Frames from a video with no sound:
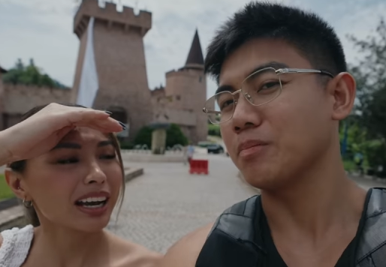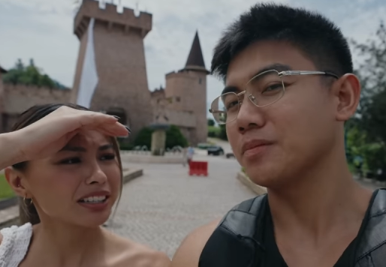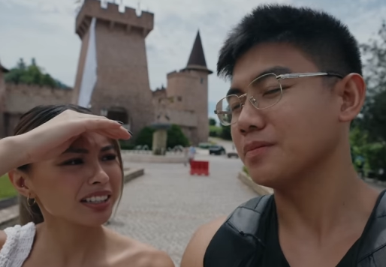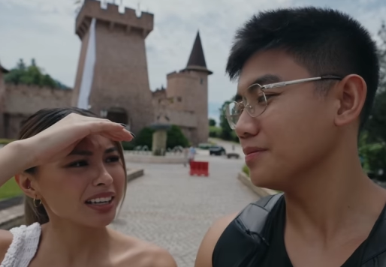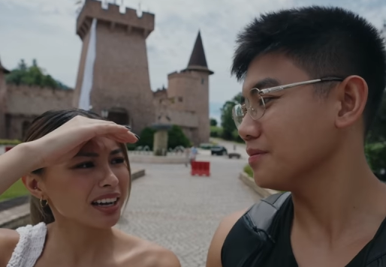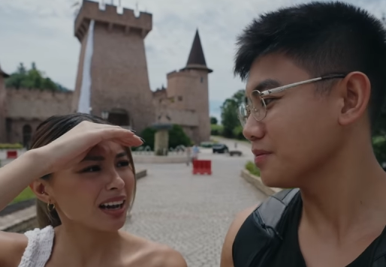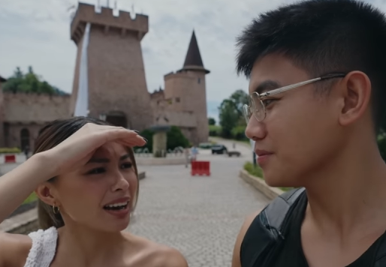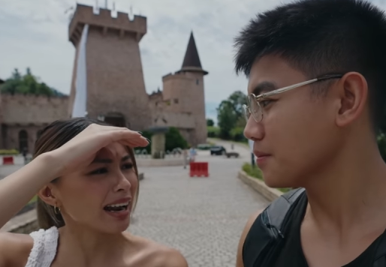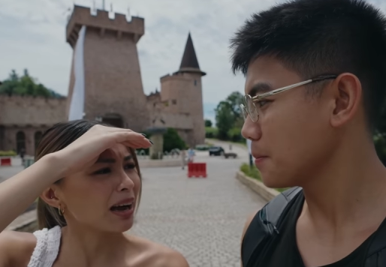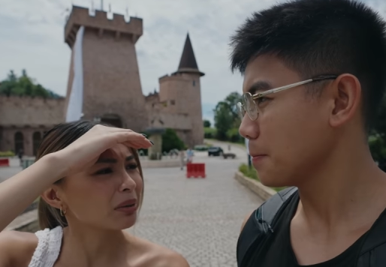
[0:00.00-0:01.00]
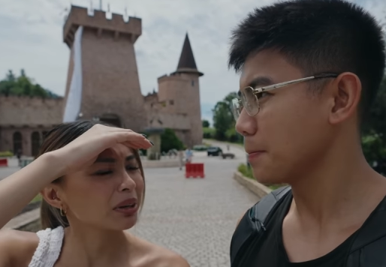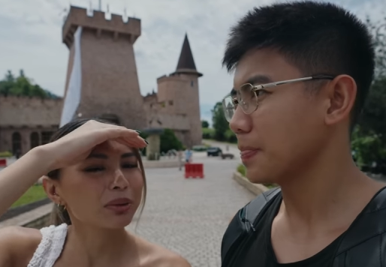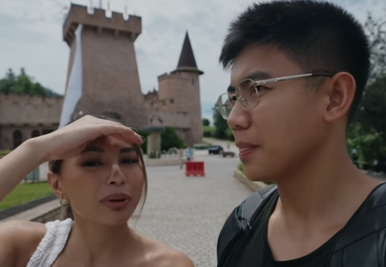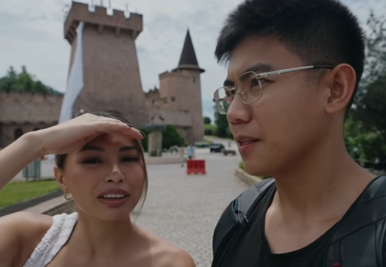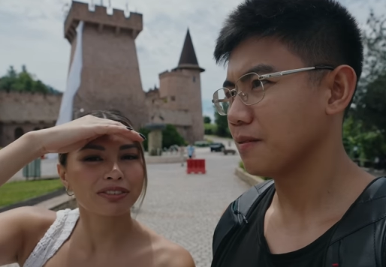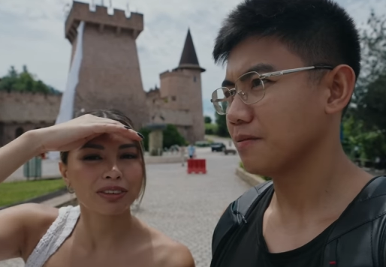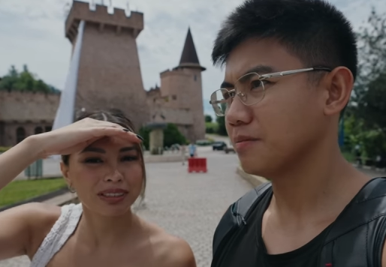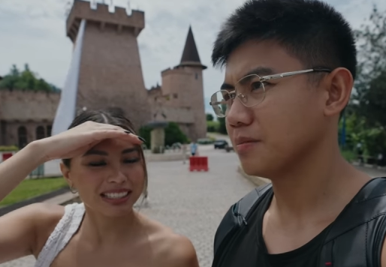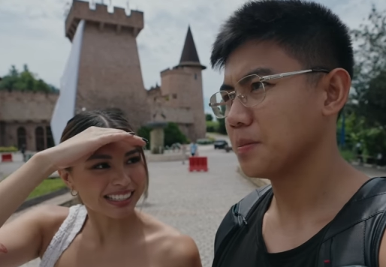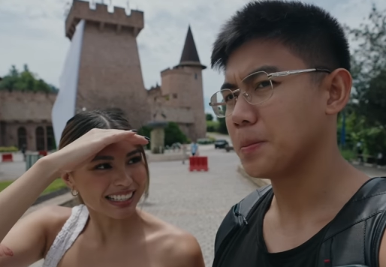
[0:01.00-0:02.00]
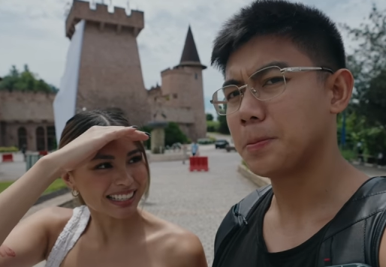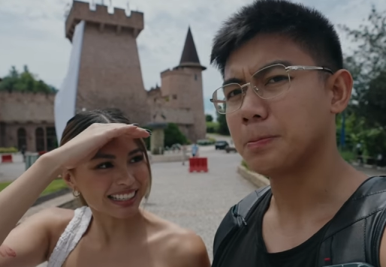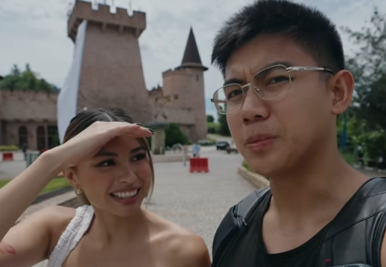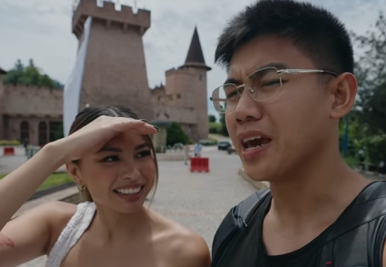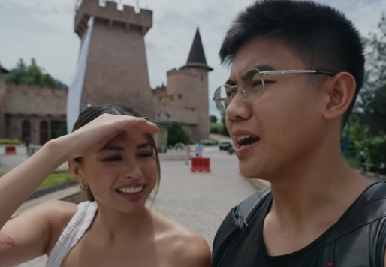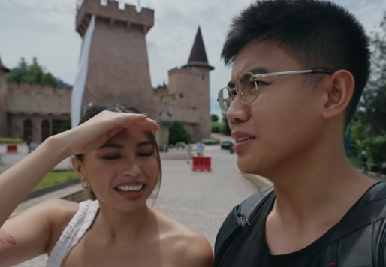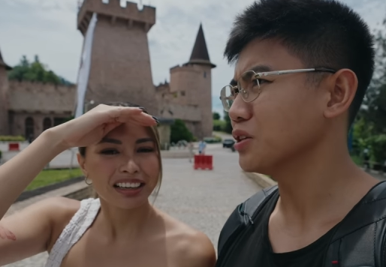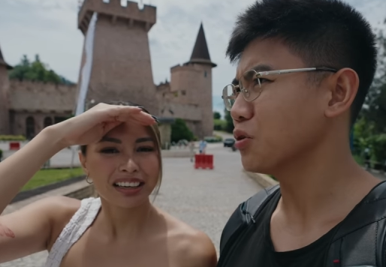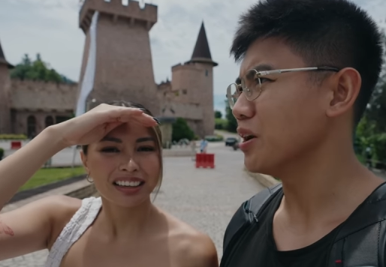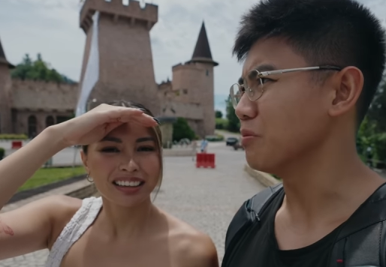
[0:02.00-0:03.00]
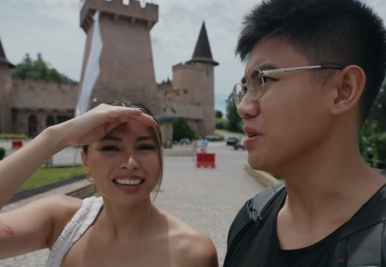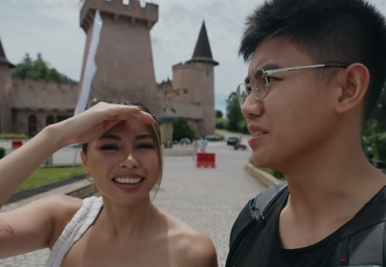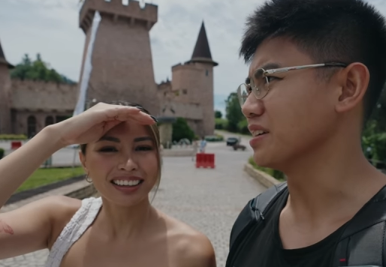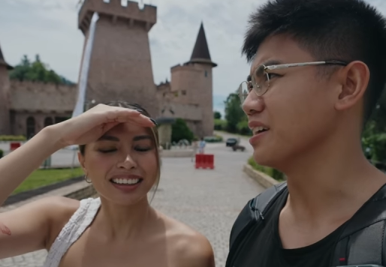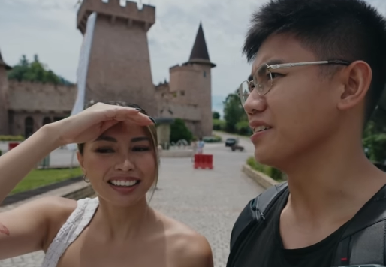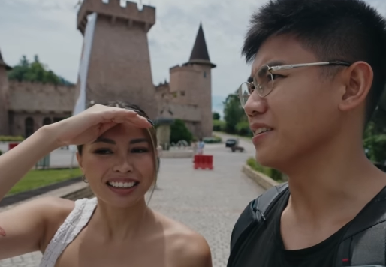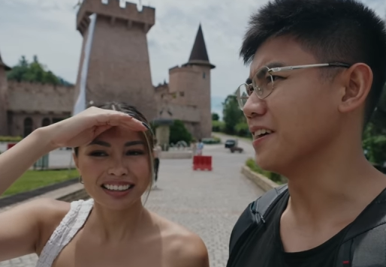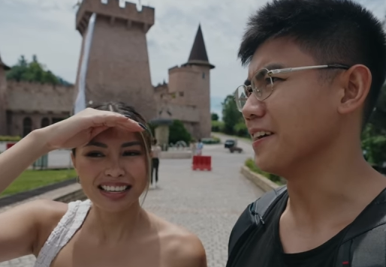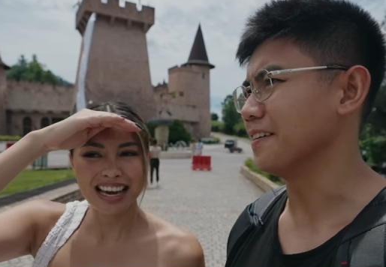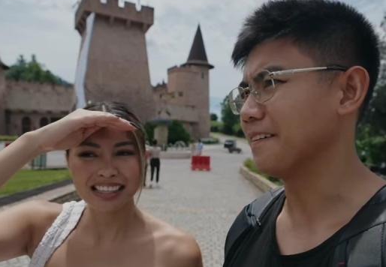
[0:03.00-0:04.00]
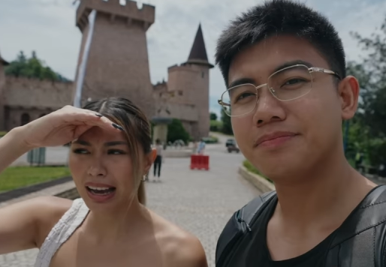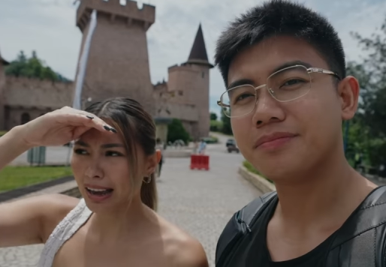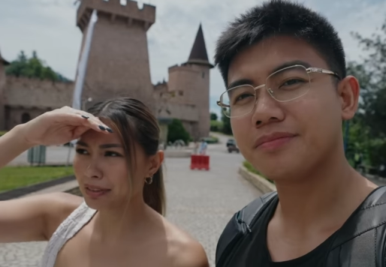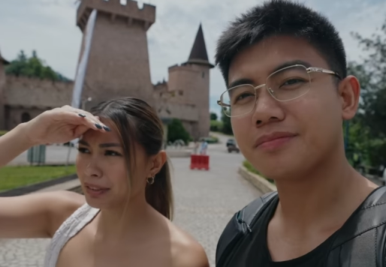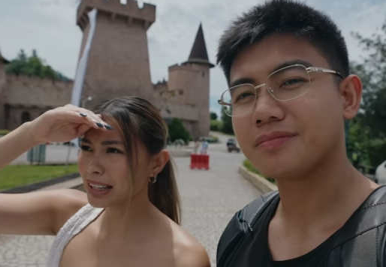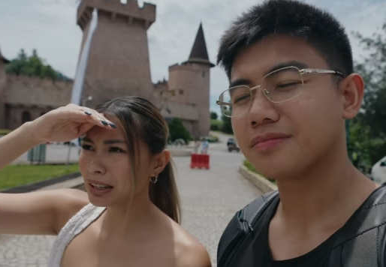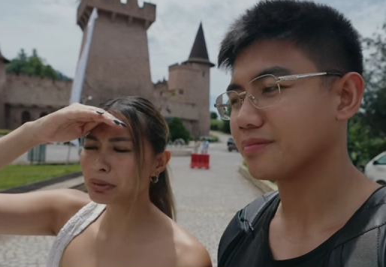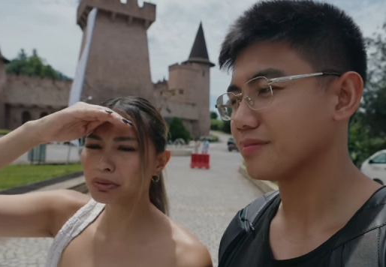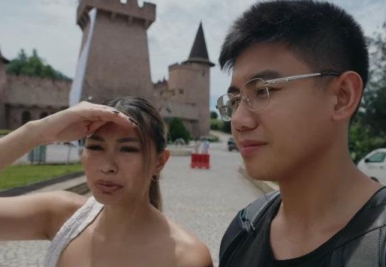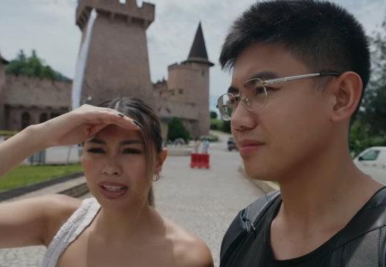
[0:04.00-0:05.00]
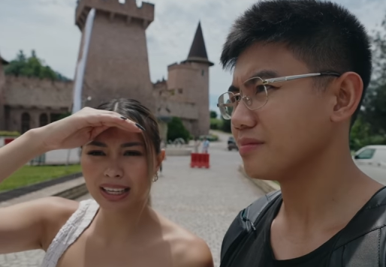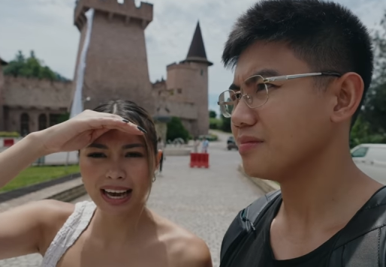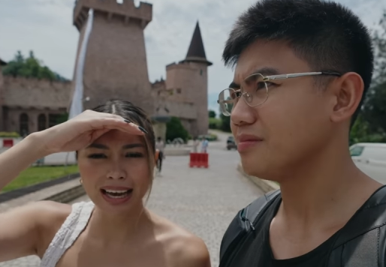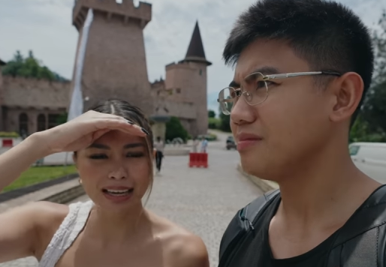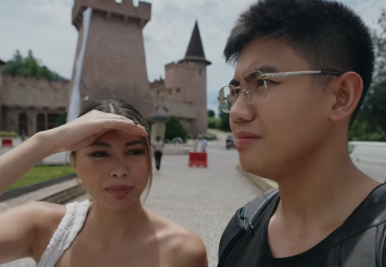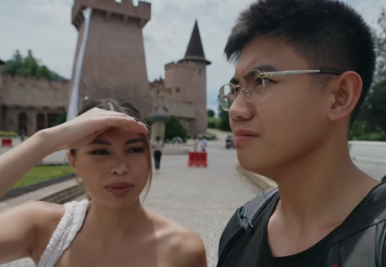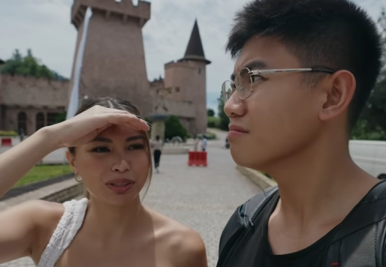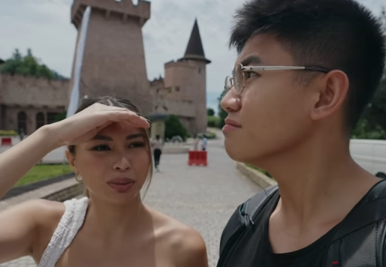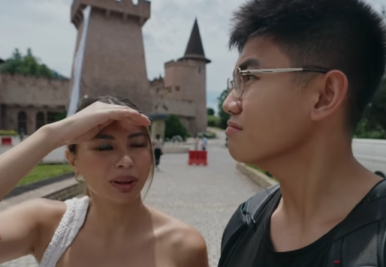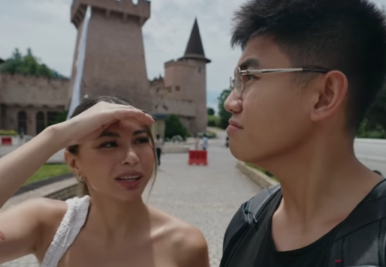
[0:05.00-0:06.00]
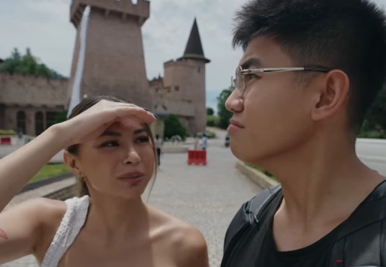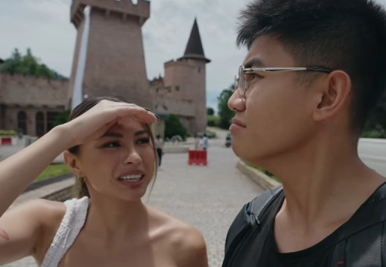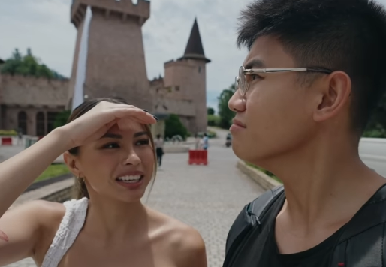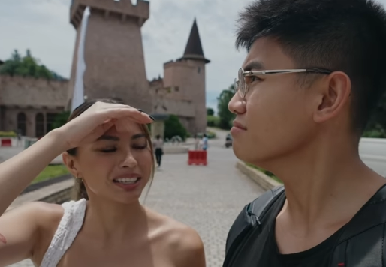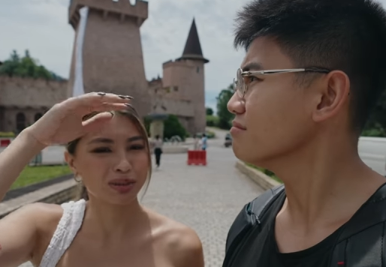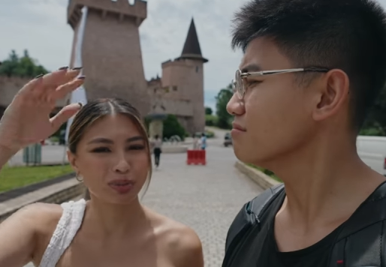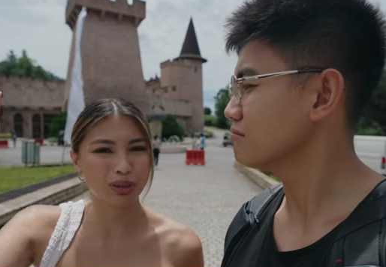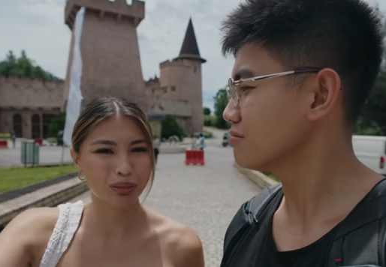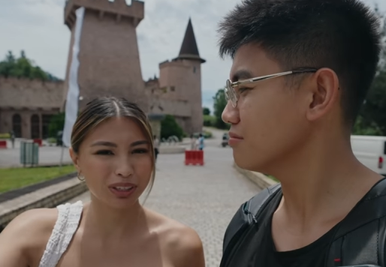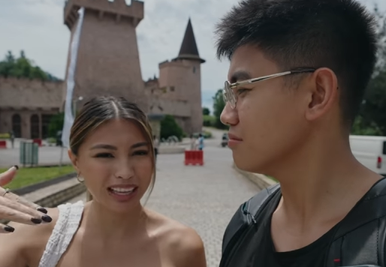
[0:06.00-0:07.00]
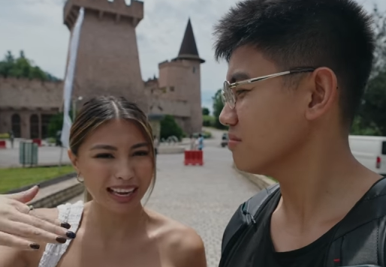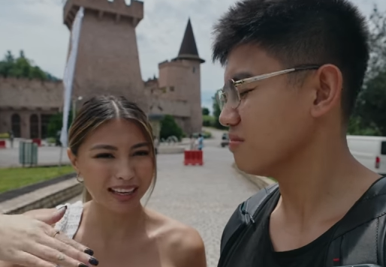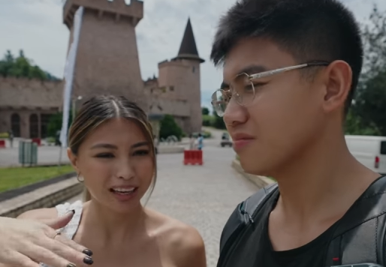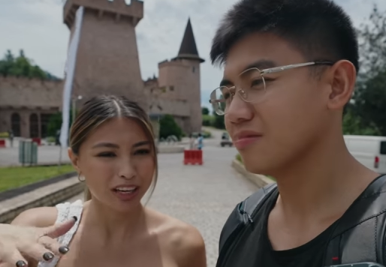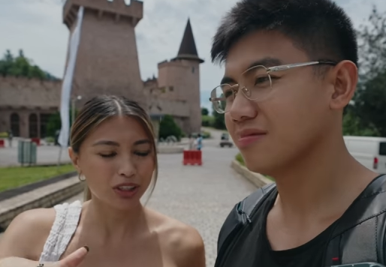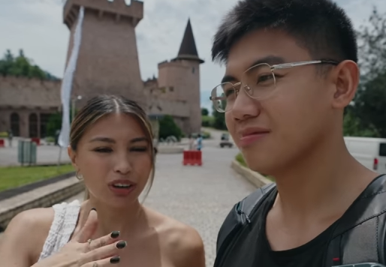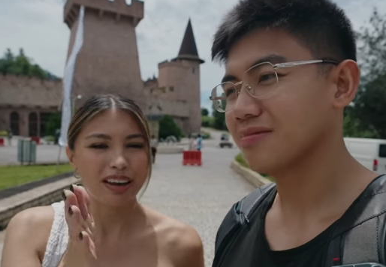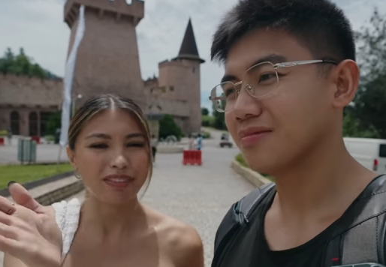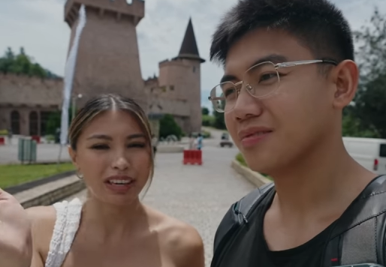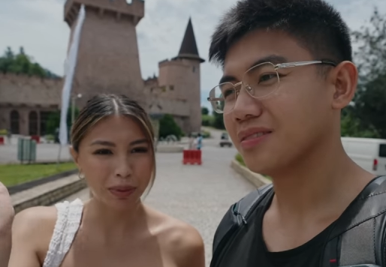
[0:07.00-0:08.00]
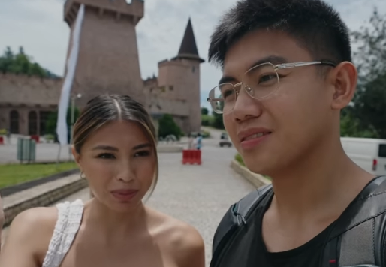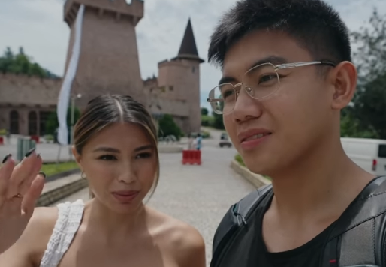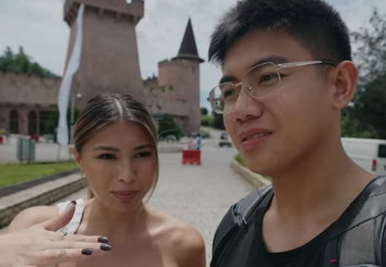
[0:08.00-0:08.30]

Speaker 1: actually an hour away from the city. Yeah,
Speaker 2: it took quite a bit to get here, yeah. Yeah,
Speaker 1: I feel like we're really high up as well mm -hmm. because we were like driving up the